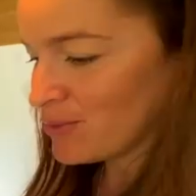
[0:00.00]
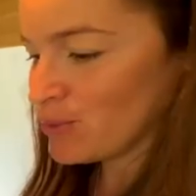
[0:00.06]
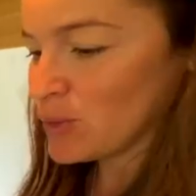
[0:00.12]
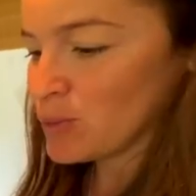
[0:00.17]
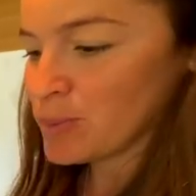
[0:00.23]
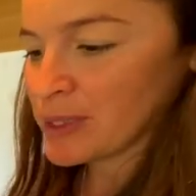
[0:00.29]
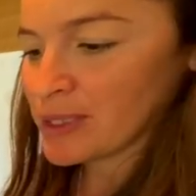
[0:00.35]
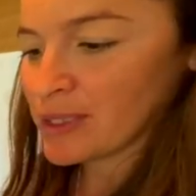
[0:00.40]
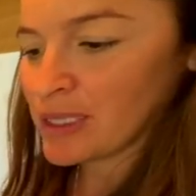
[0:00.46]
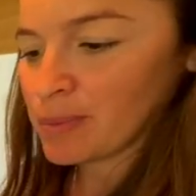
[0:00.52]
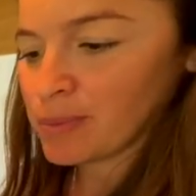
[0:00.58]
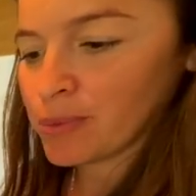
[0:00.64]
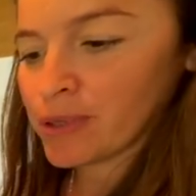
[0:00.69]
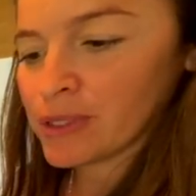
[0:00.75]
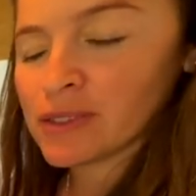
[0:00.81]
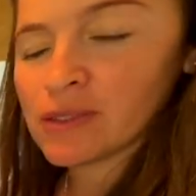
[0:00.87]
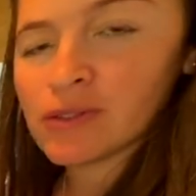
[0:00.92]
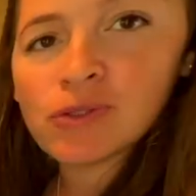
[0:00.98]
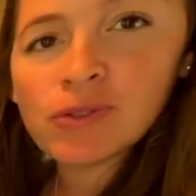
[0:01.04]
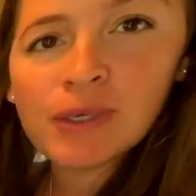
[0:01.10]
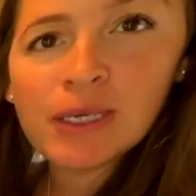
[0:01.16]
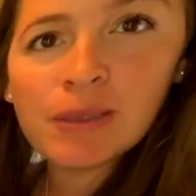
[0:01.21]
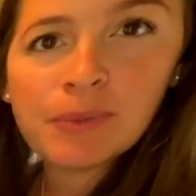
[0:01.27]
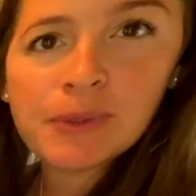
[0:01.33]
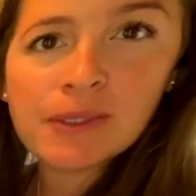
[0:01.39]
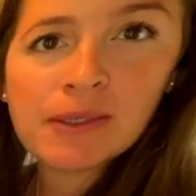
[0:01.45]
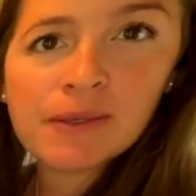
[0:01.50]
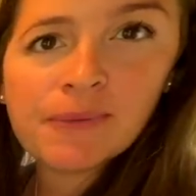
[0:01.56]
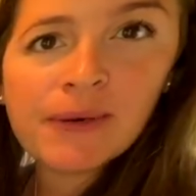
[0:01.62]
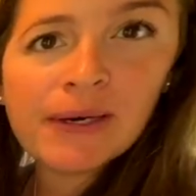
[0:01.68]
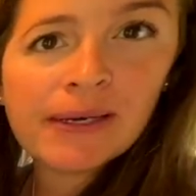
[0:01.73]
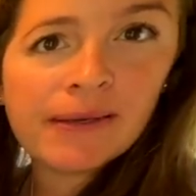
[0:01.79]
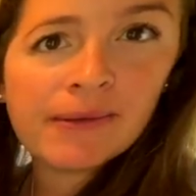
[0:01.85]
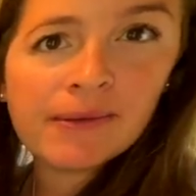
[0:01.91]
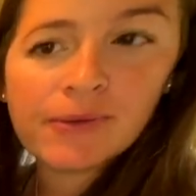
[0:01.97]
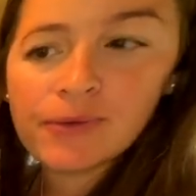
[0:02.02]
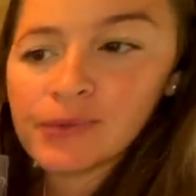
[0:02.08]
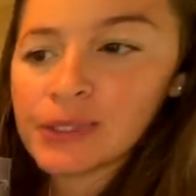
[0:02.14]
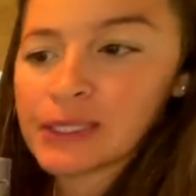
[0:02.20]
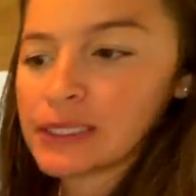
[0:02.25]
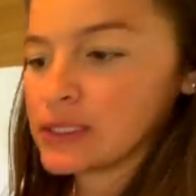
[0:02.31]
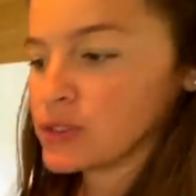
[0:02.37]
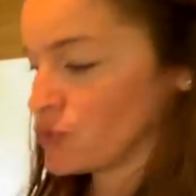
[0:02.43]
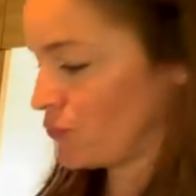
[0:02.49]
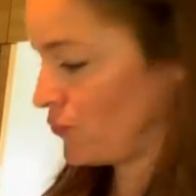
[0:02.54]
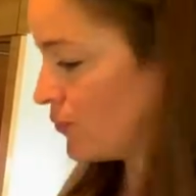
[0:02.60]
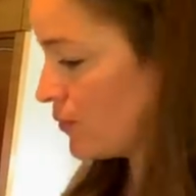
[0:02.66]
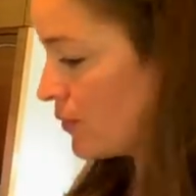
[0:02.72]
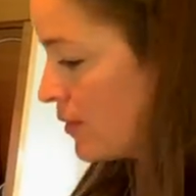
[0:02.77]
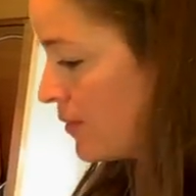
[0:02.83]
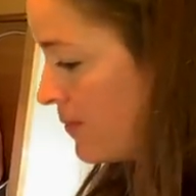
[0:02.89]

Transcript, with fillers: will be the deposit to empty the water when it's full.